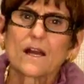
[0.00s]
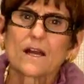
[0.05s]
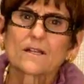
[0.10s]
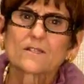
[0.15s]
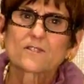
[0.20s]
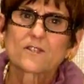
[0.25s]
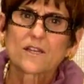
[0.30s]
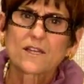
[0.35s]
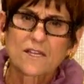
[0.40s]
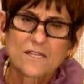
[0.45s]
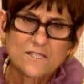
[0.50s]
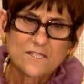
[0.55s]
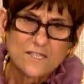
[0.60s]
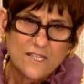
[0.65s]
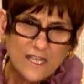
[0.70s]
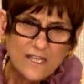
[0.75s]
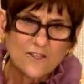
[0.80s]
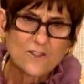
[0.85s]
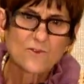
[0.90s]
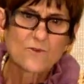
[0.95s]
uh, to
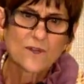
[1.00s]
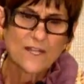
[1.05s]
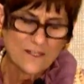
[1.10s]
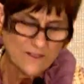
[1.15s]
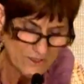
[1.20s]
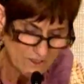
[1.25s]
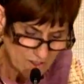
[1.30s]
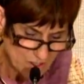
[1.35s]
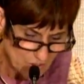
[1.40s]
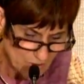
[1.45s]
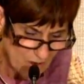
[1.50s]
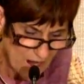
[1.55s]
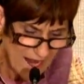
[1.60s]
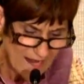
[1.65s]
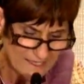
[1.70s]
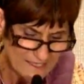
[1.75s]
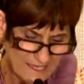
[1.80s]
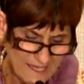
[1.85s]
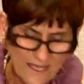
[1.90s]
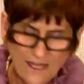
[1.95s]
continuing to
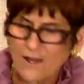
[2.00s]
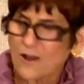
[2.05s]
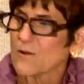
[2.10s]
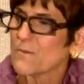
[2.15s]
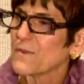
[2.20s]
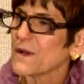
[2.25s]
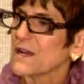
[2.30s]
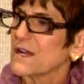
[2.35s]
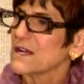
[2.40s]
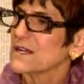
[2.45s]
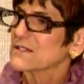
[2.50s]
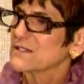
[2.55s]
try to help